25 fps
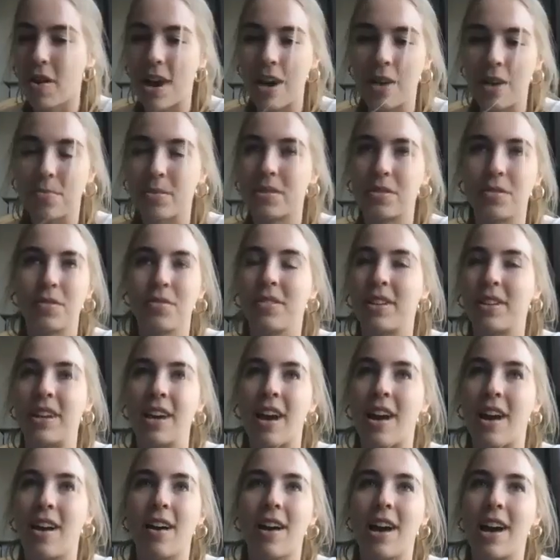absolutely.
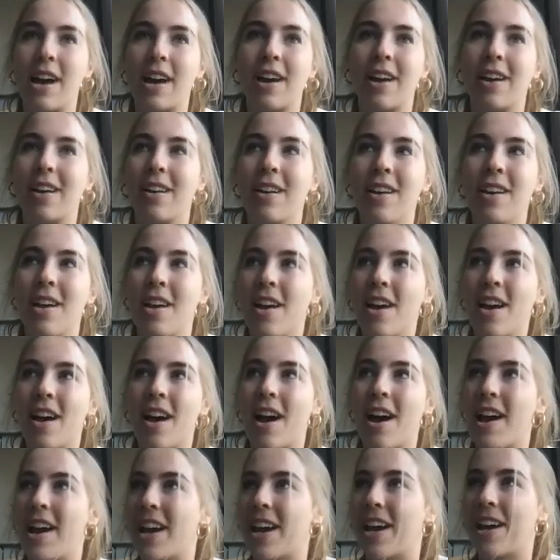Yeah.
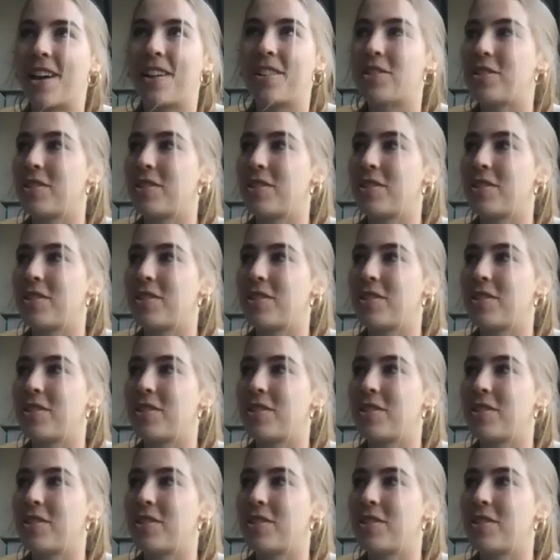I